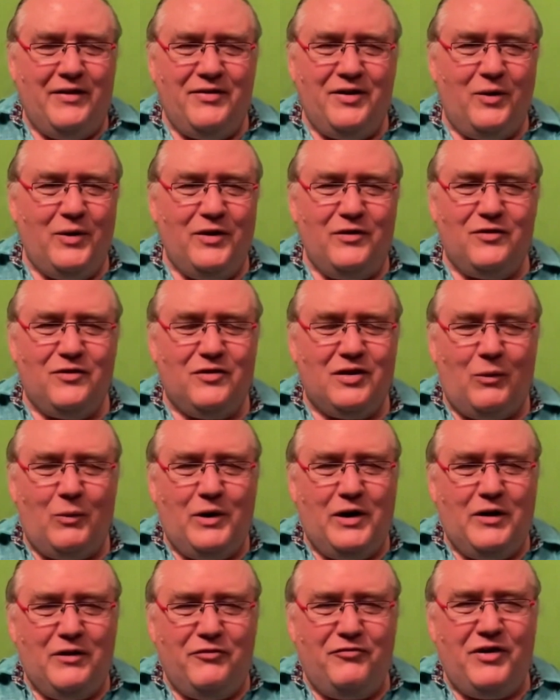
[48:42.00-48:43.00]
there is someone
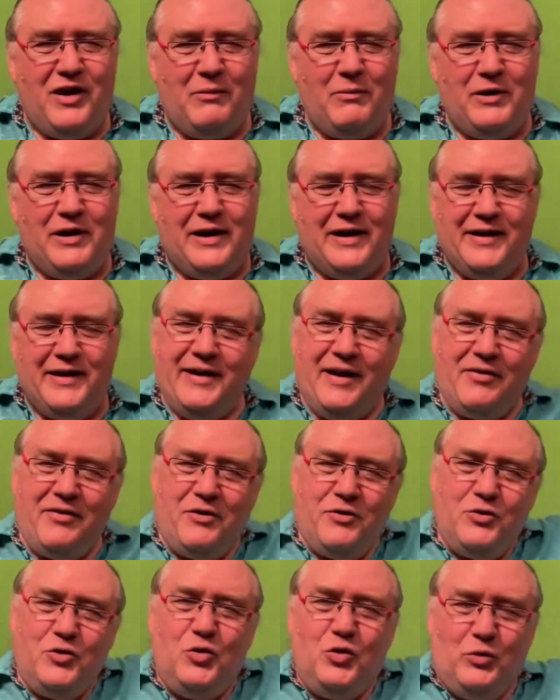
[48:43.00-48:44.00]
in the family in another
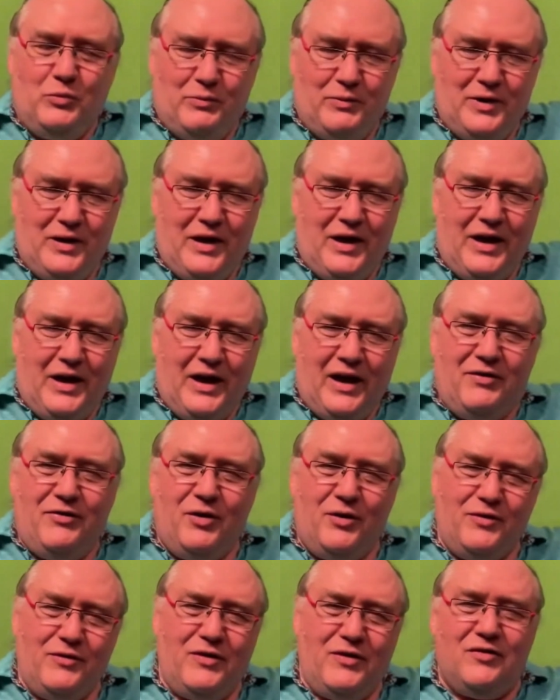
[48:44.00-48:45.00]
room and there
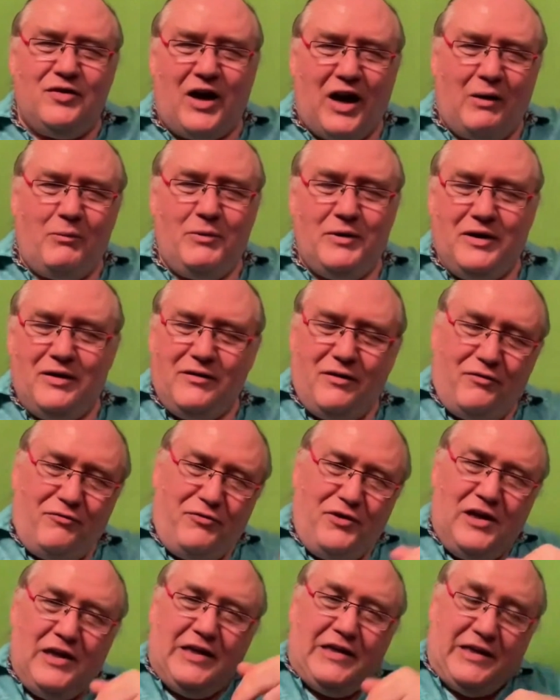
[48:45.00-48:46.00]
is disharmony, they
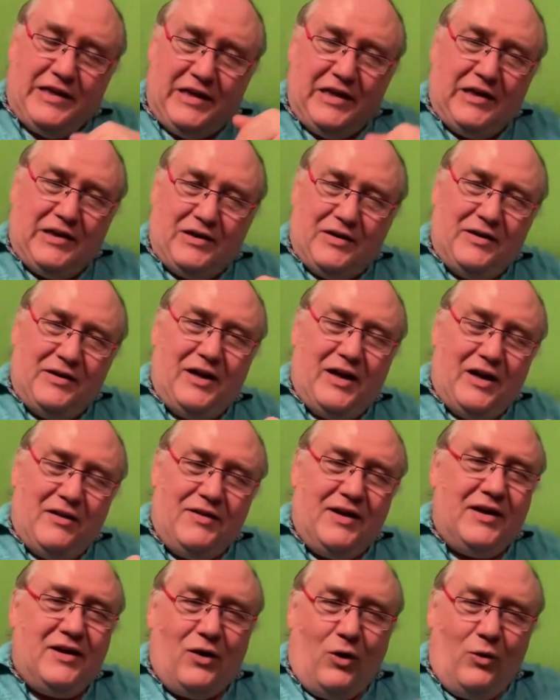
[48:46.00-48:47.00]
feel it here.
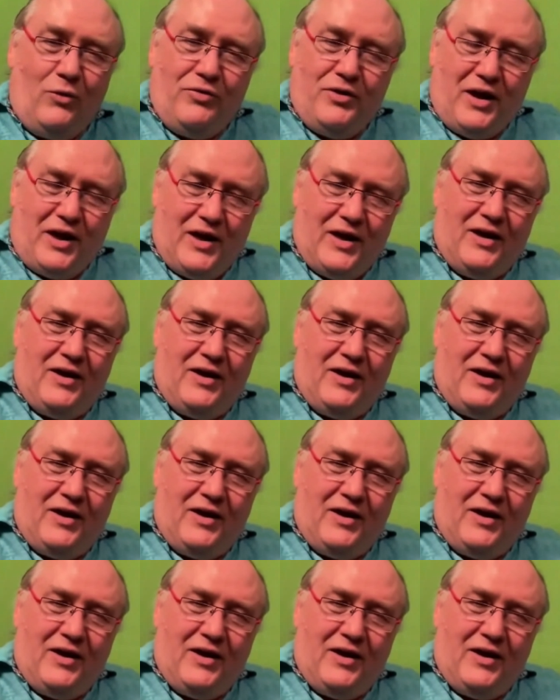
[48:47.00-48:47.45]
They go there.